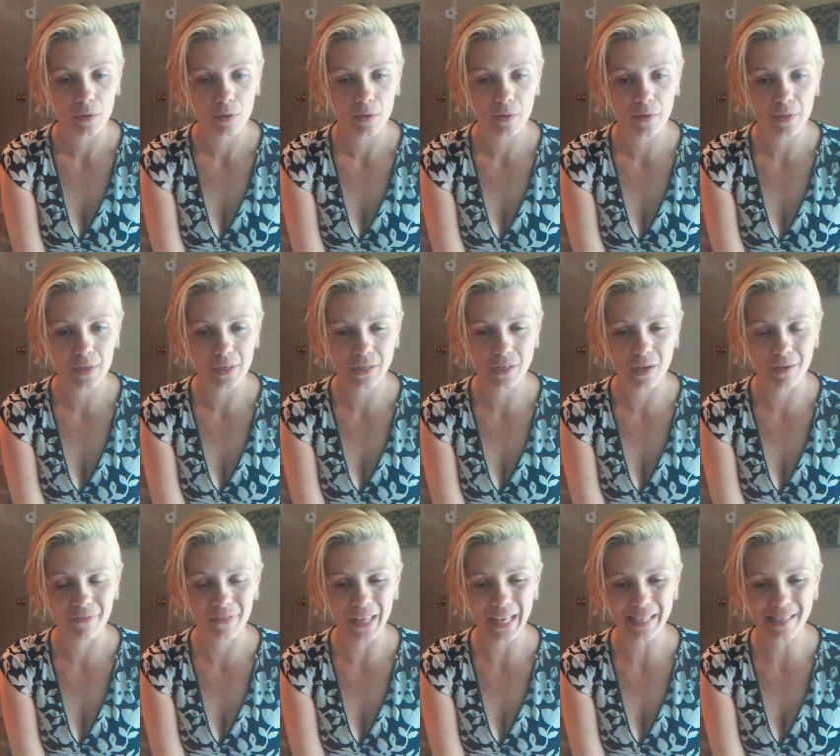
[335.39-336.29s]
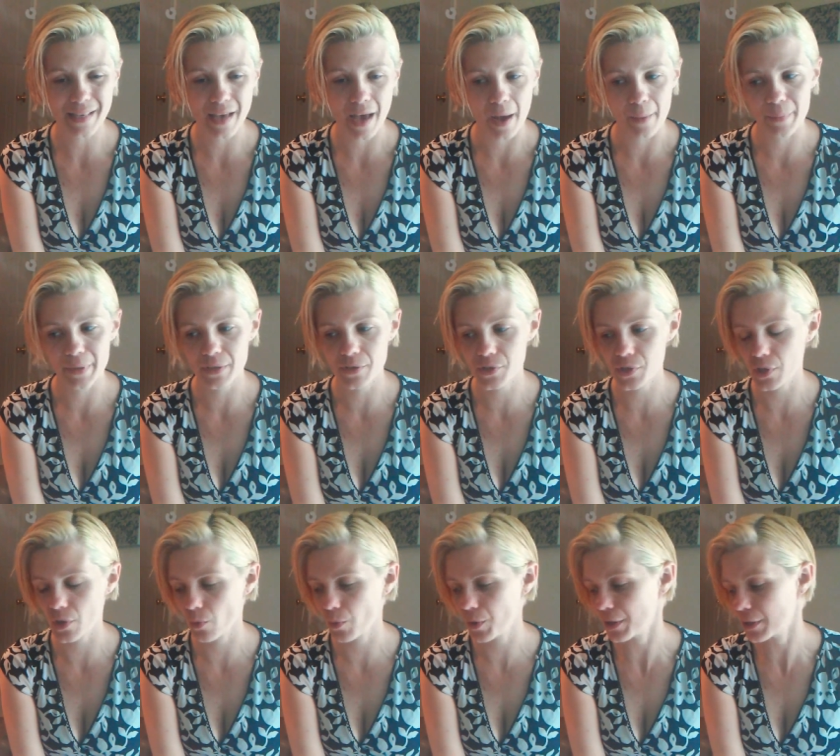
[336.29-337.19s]
the tough things happen so
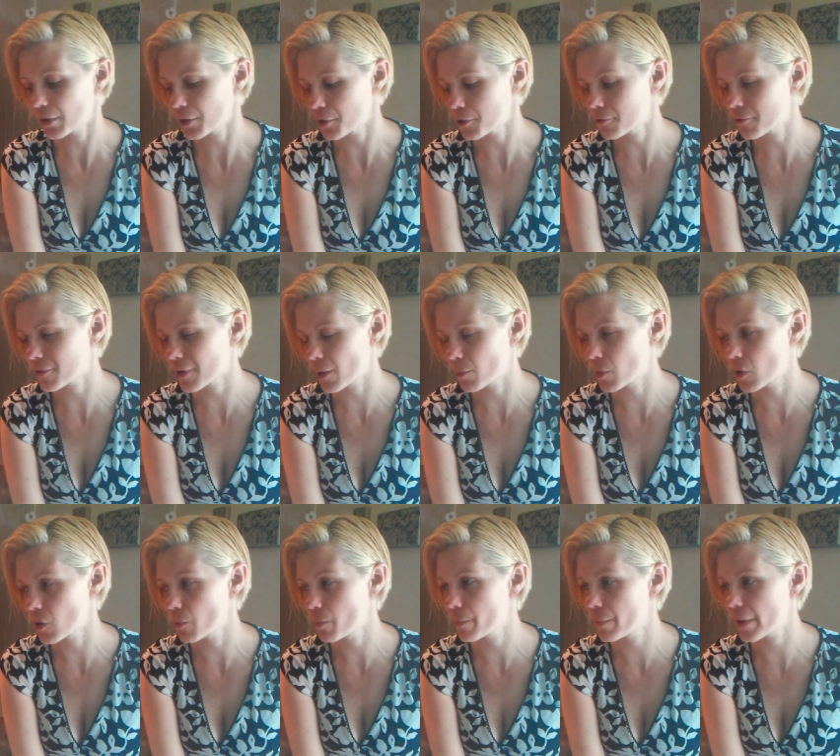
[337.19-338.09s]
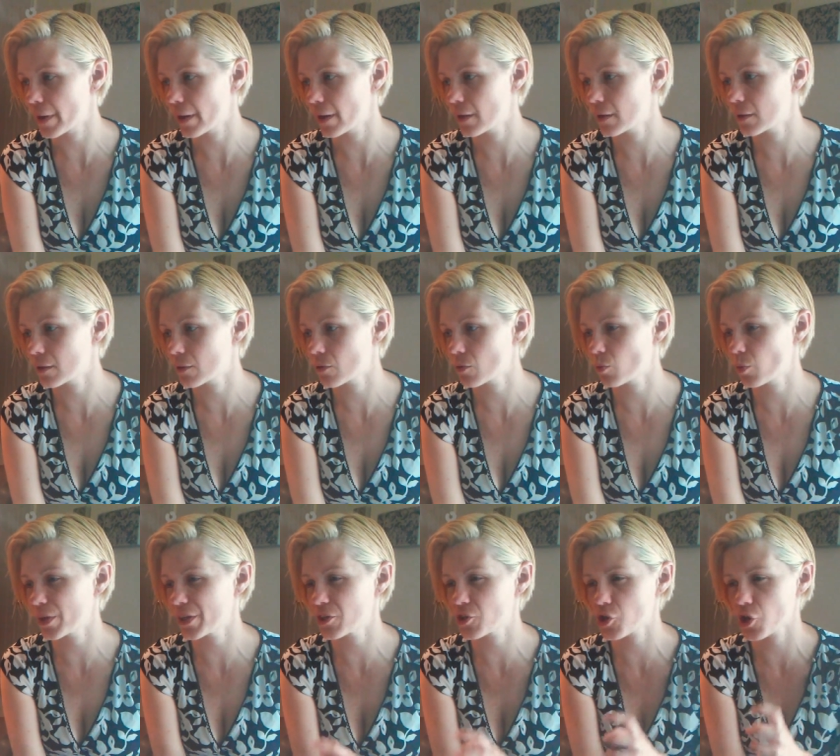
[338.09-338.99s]
that we learn from them, but
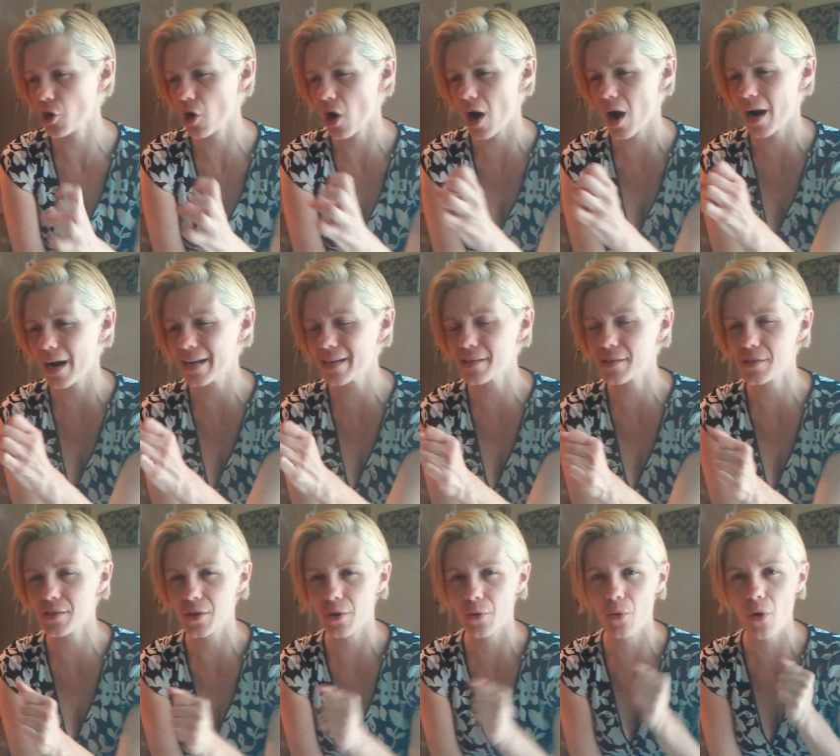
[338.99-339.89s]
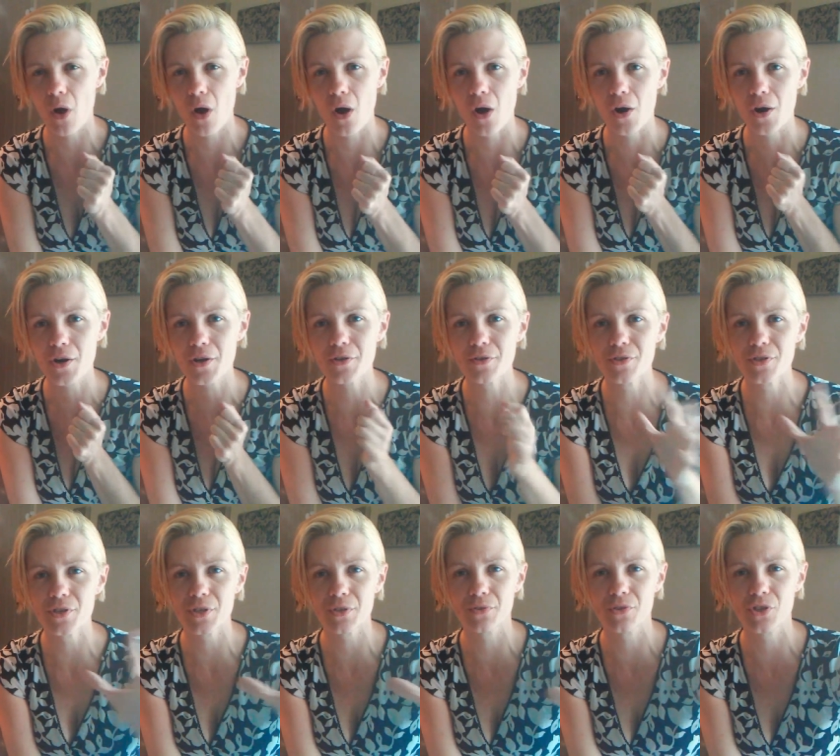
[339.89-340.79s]
we try so hard
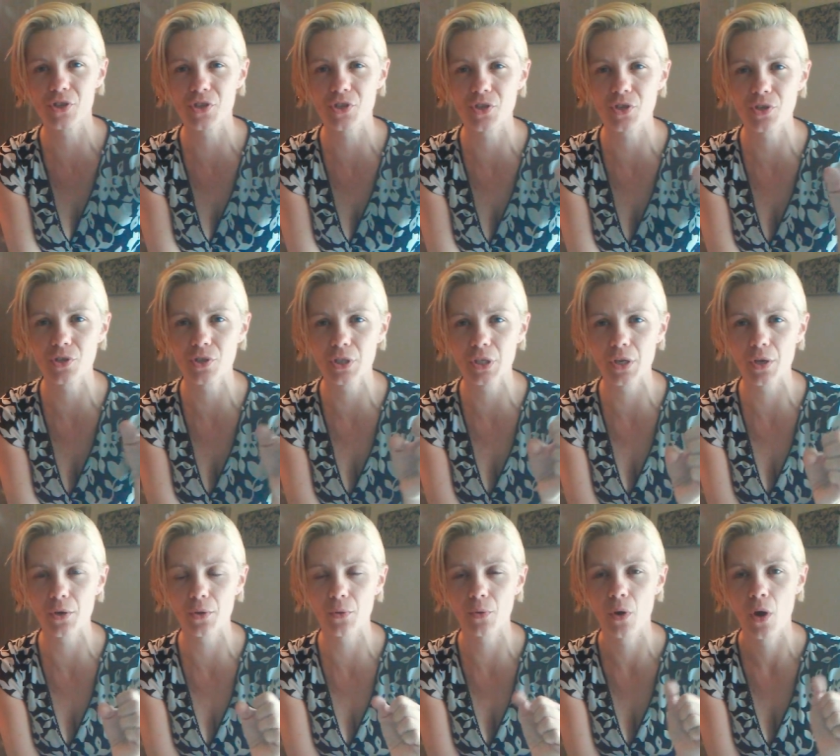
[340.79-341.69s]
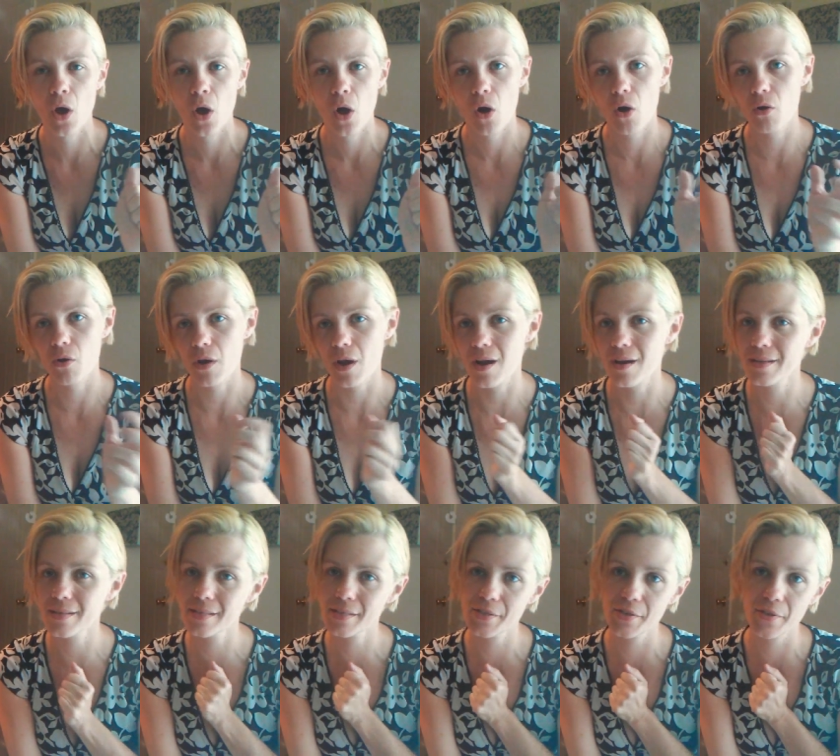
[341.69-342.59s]
to just, you know, hold
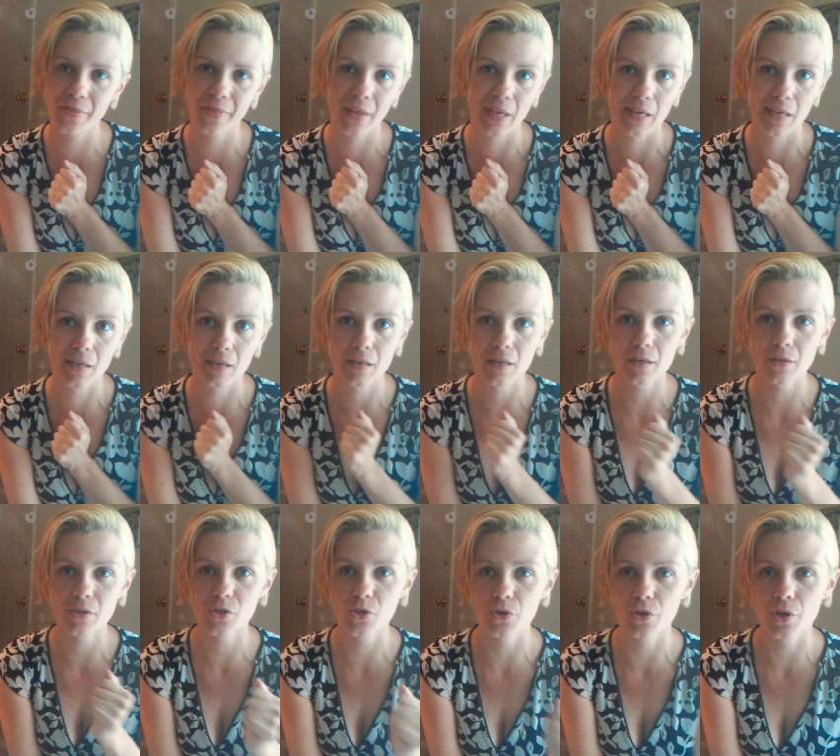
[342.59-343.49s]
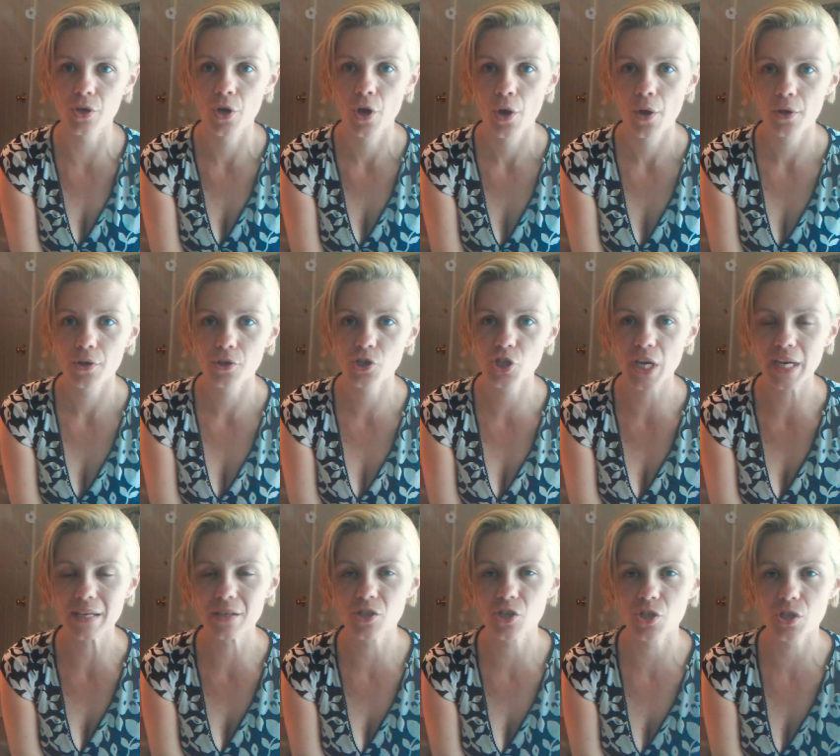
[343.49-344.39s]
on to things or
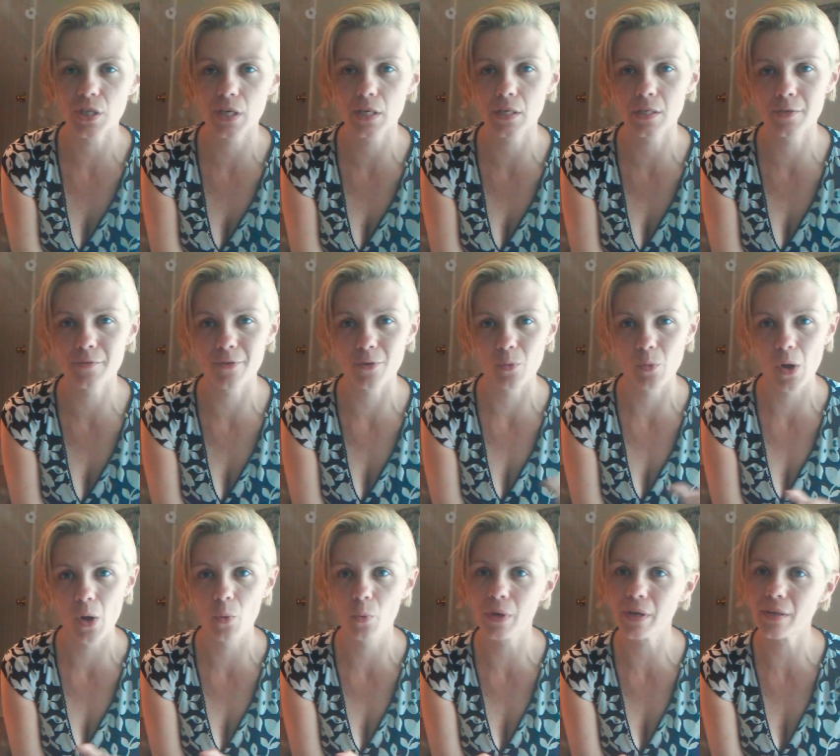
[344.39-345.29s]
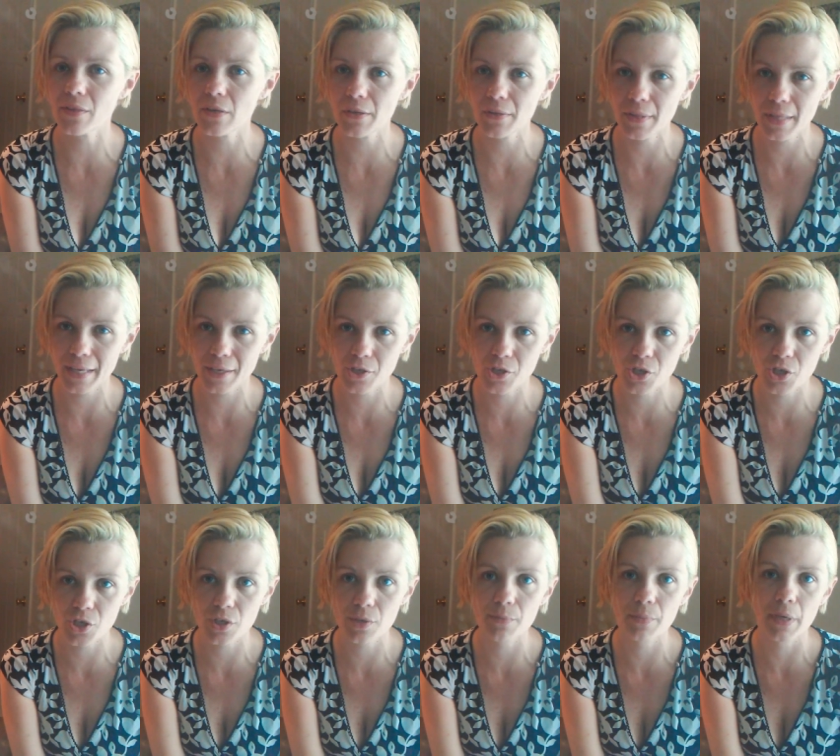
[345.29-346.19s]
change things for what we think they
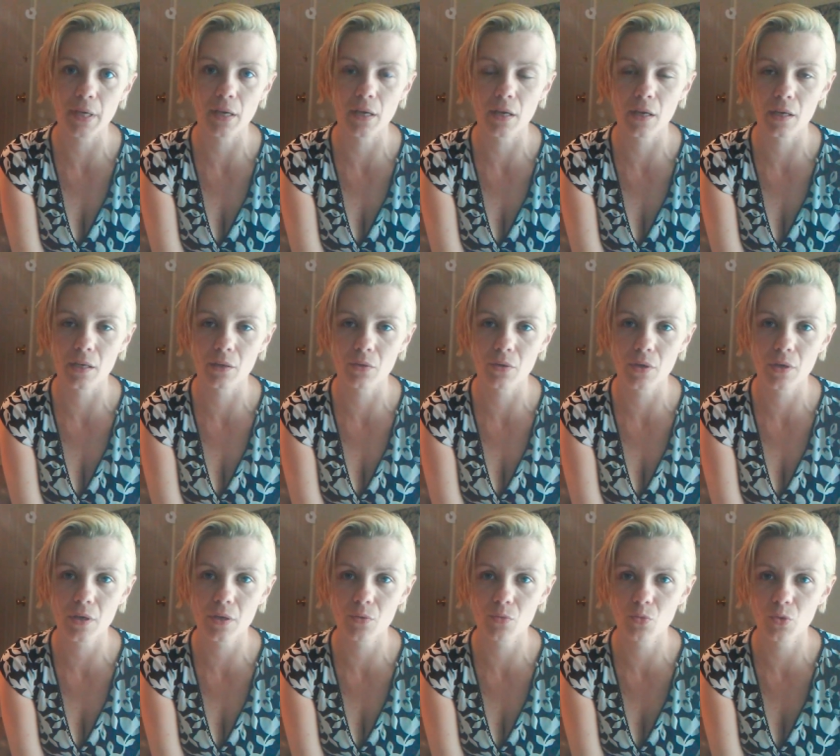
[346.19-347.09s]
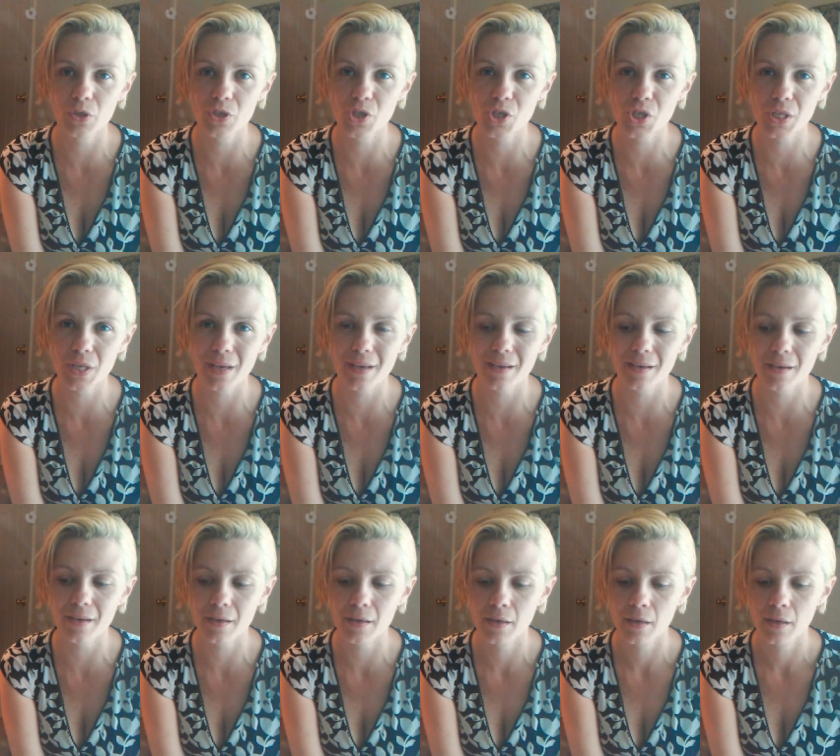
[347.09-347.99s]
should be and in which
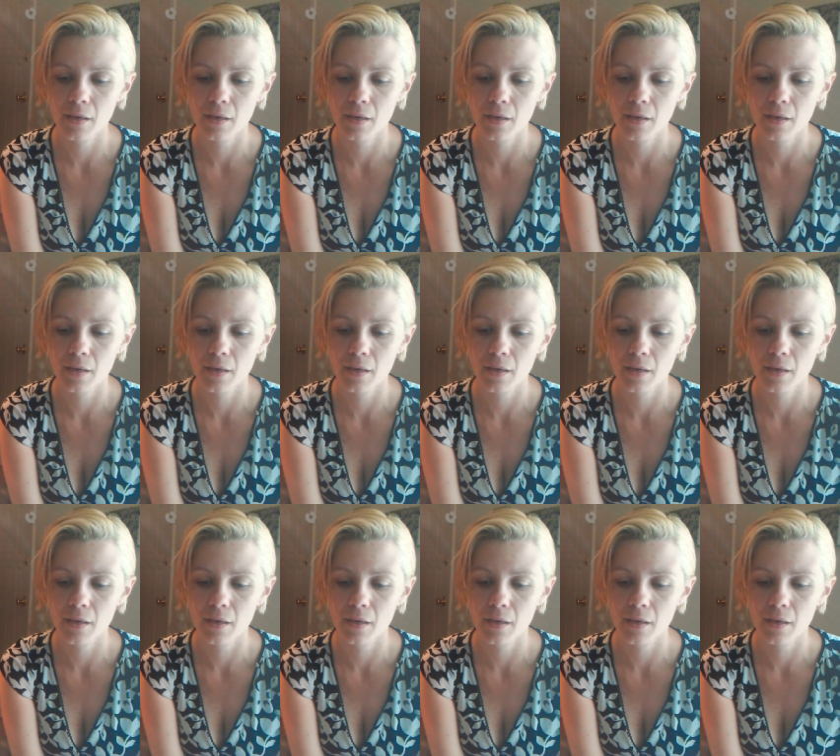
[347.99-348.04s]
like